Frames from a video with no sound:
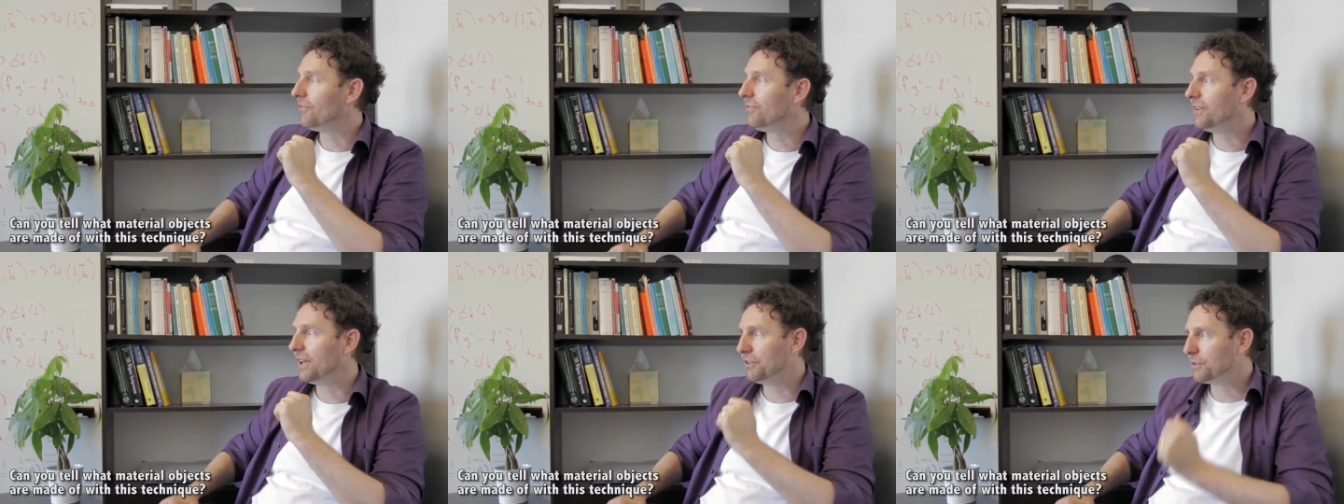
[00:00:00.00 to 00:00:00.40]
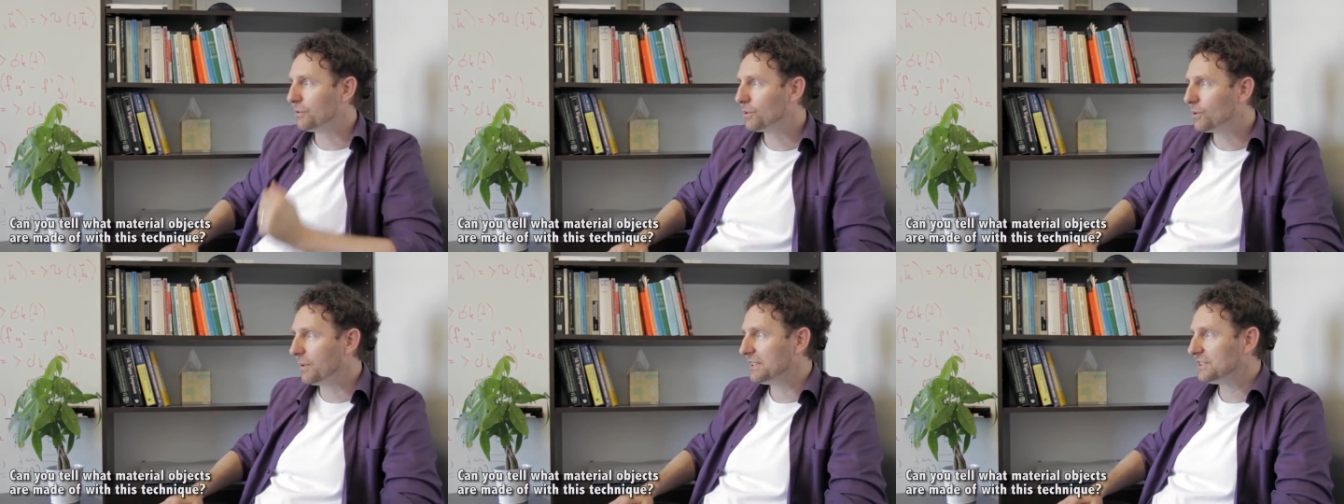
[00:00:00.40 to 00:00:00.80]
Very
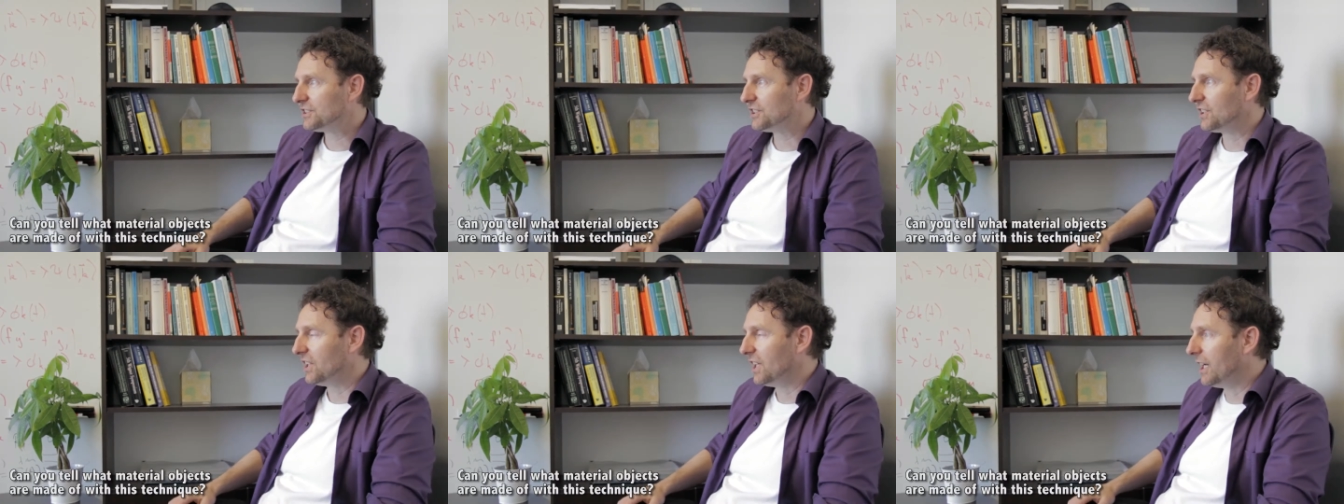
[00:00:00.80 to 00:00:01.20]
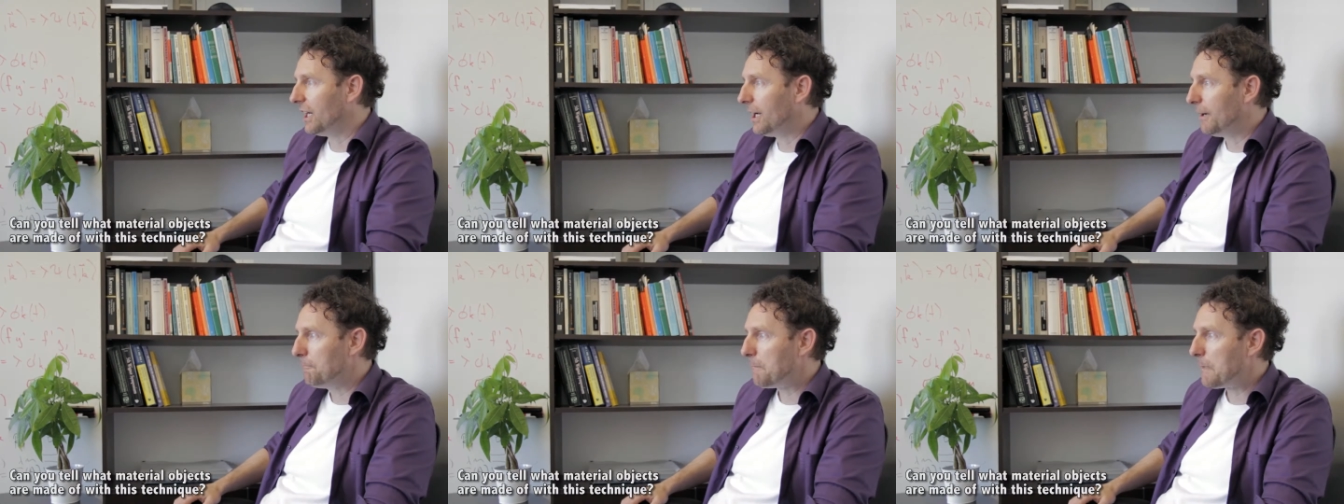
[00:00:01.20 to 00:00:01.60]
good question.
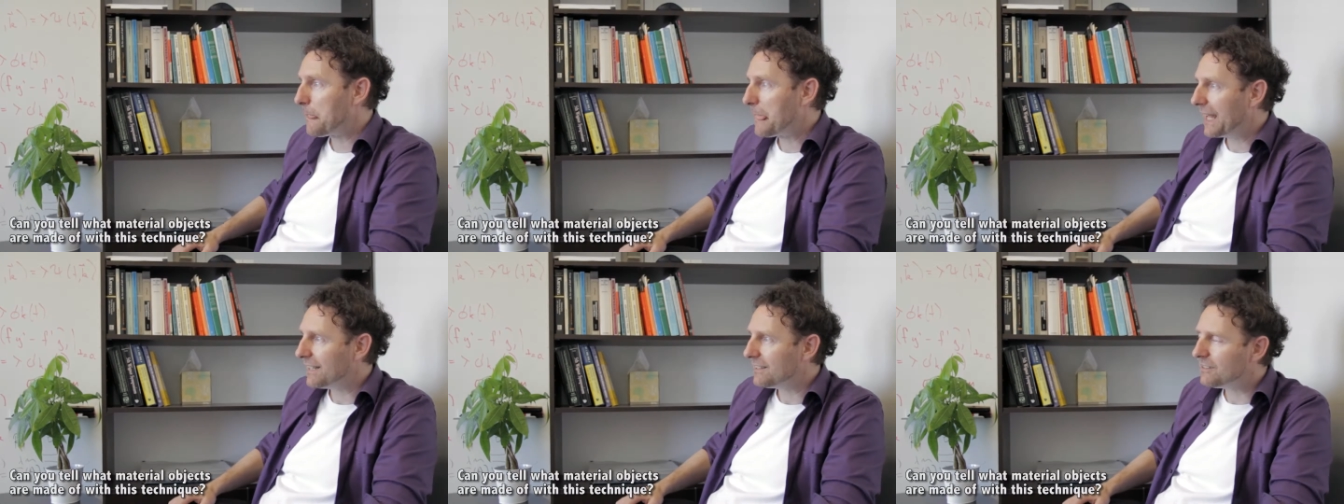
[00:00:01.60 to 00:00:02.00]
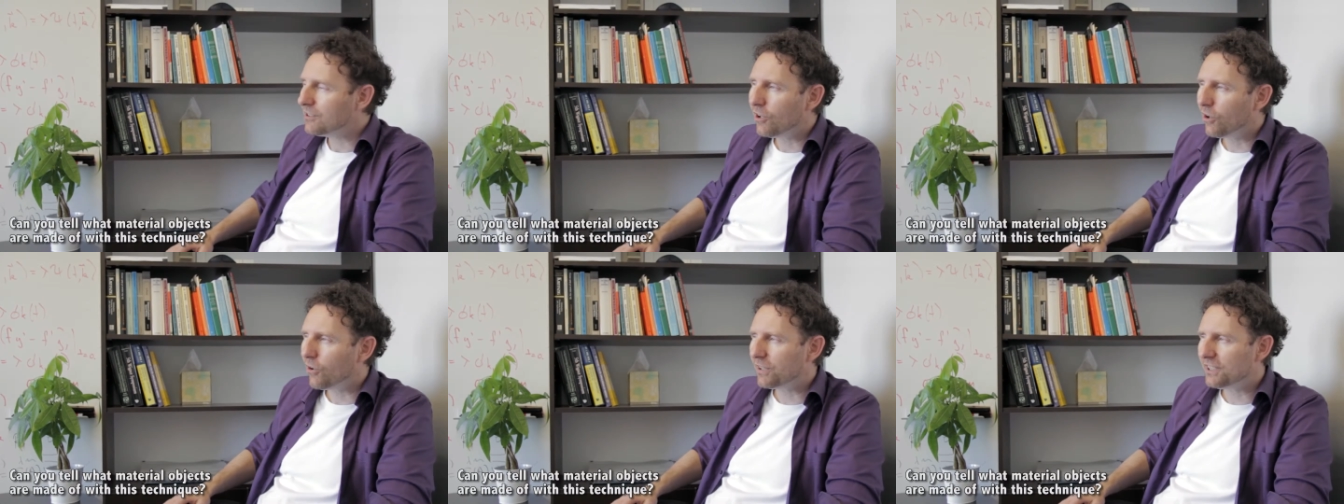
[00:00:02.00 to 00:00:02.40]
Um,
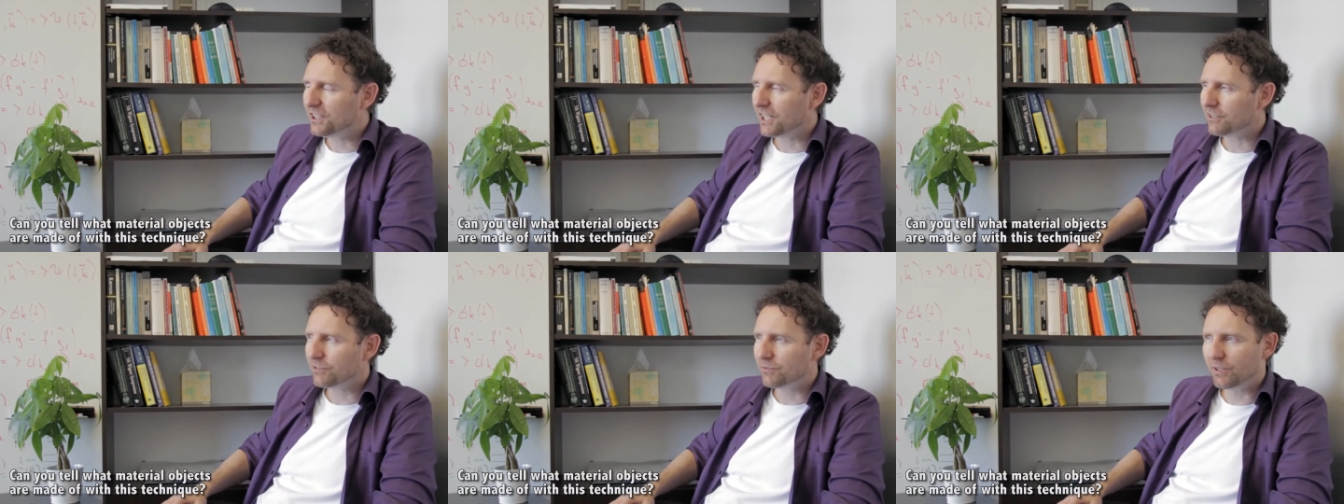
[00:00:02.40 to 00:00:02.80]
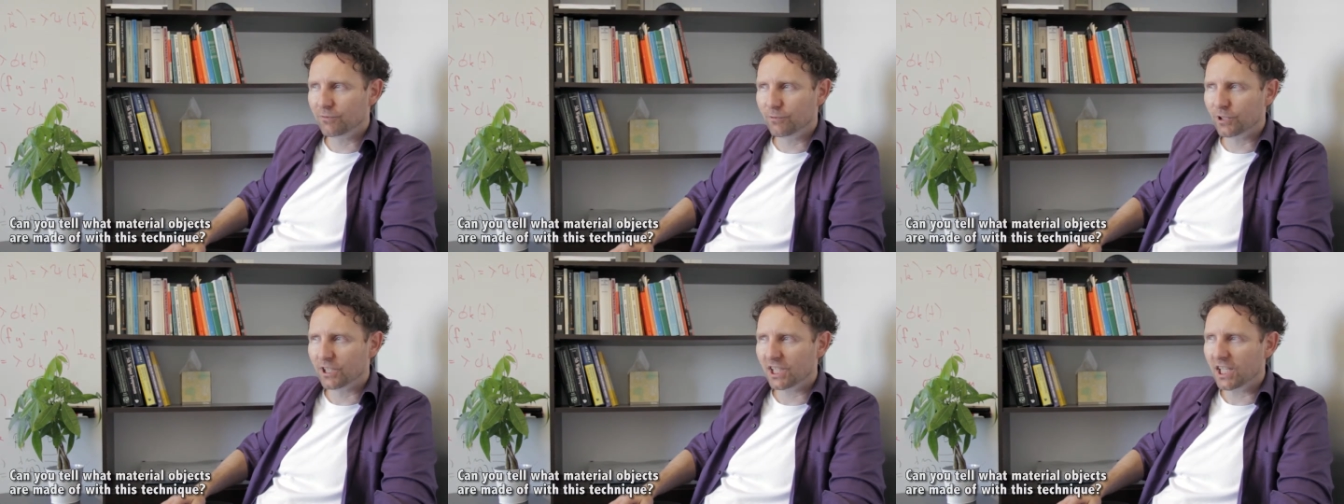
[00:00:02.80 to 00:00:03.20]
no, in general, we
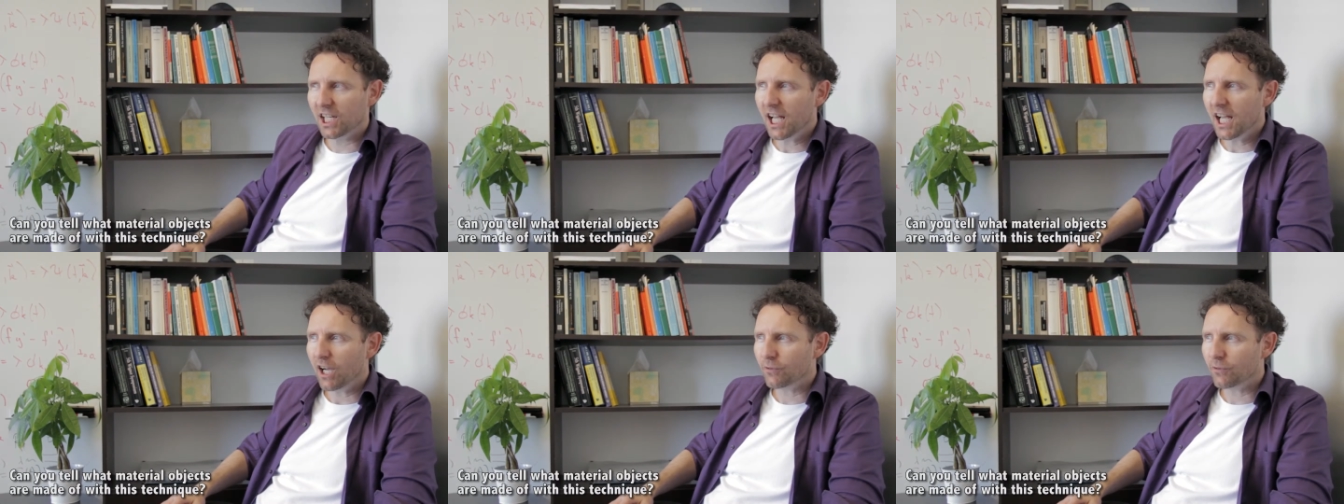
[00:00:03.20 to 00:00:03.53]
wouldn't.